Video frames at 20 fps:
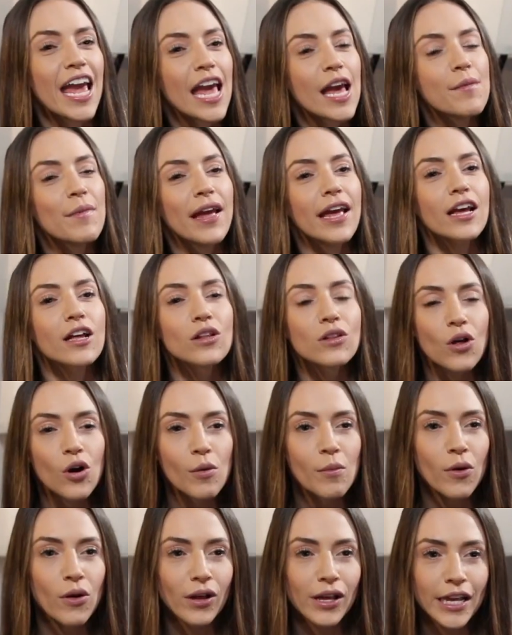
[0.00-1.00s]
am a
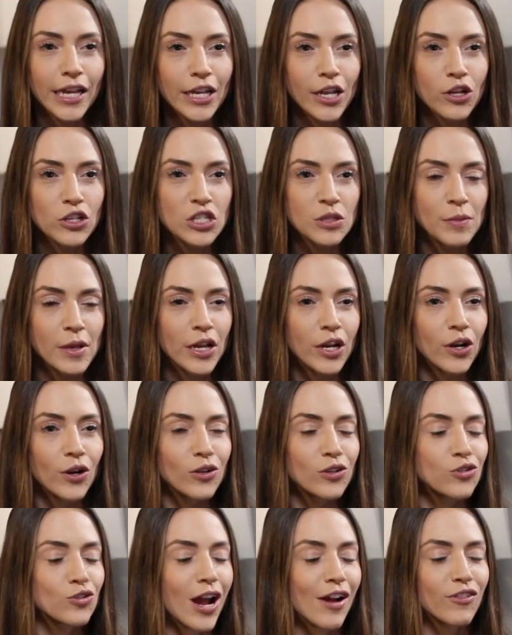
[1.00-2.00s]
global keynote speaker
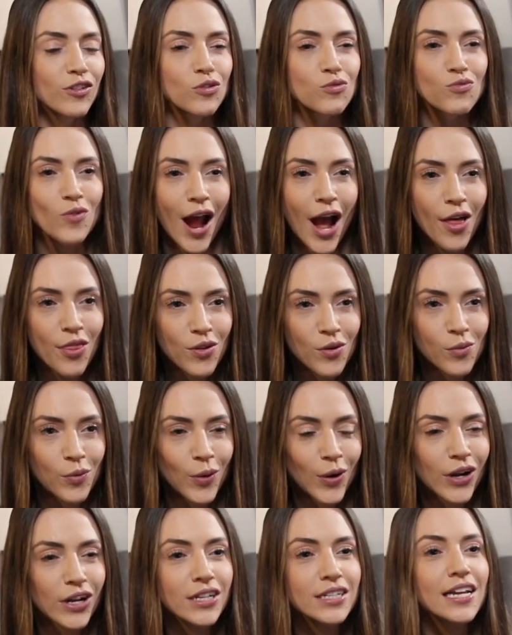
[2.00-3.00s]
who's traveled around the
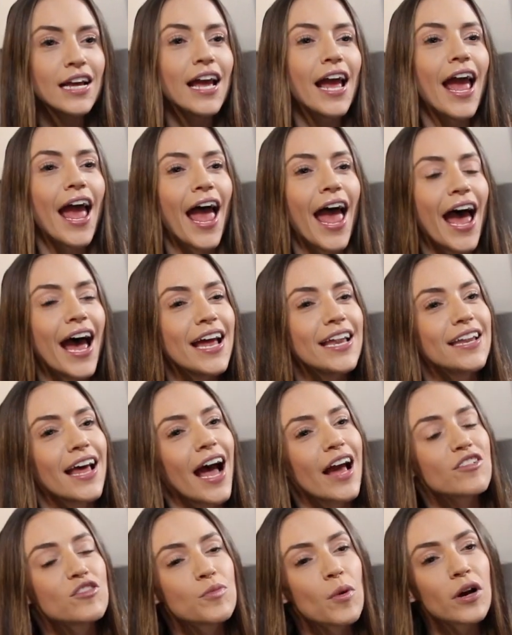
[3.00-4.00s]
world and
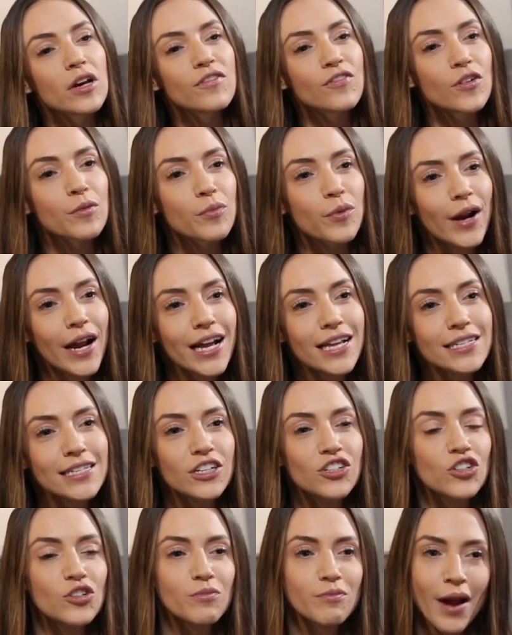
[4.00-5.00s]
I've spoken for brands
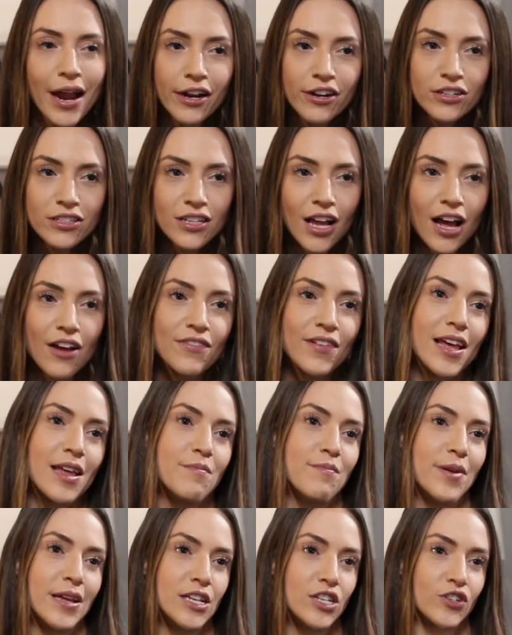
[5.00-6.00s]
such as Microsoft
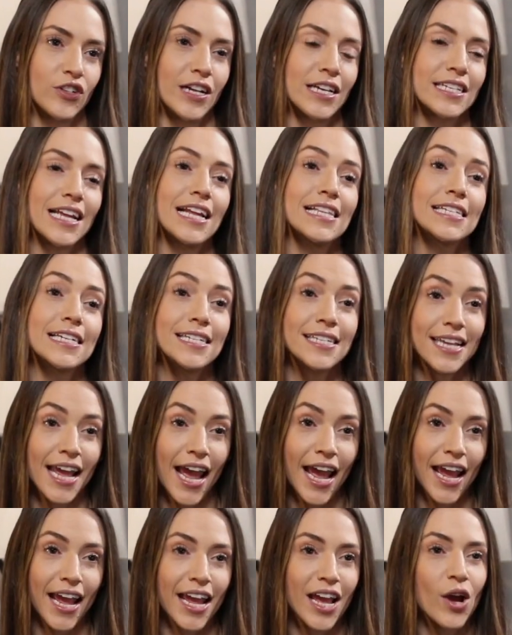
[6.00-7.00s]
and Pinterest. And
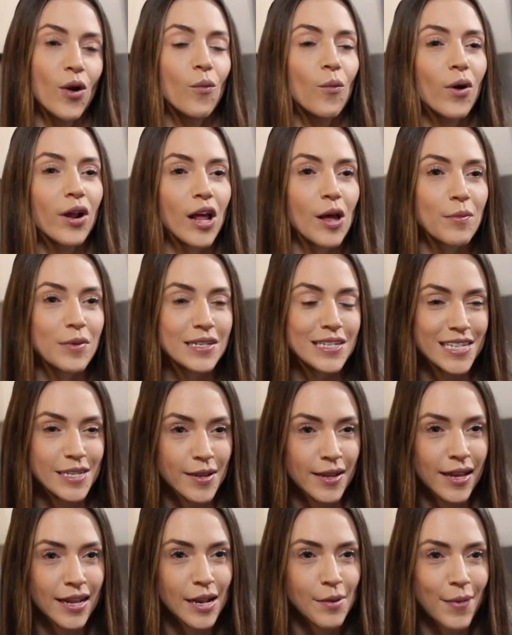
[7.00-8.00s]
today, what I'll be
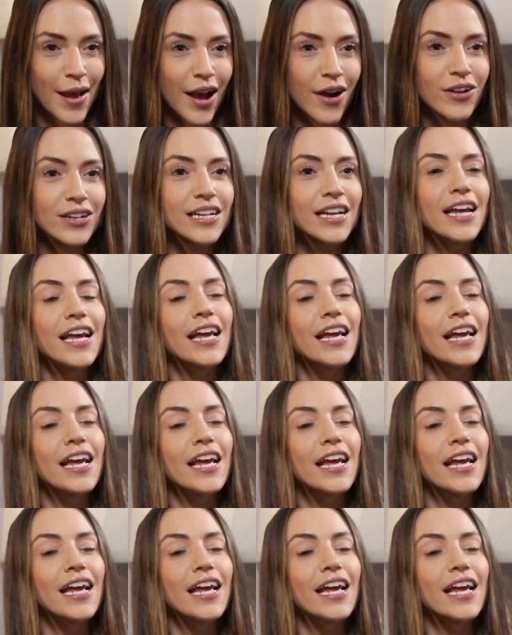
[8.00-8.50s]
speaking about